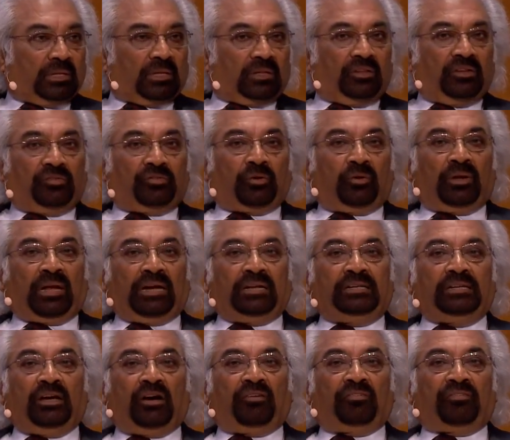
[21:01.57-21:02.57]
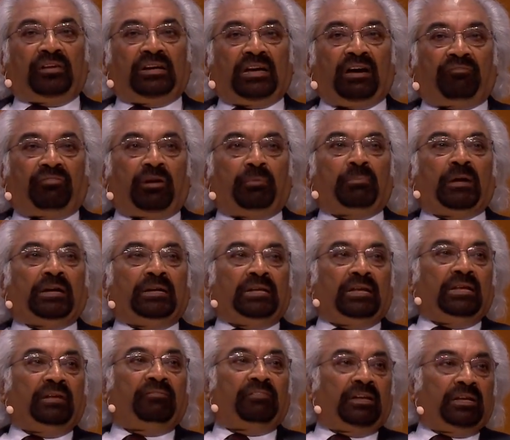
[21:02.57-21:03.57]
This whole idea of government
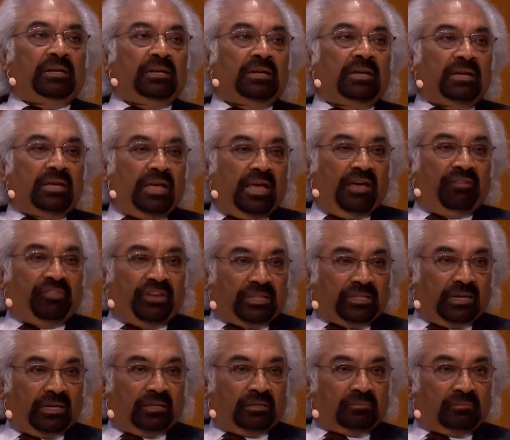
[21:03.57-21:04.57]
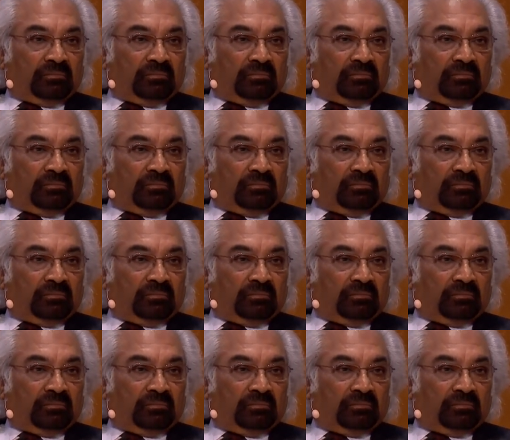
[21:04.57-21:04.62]
delivering everything,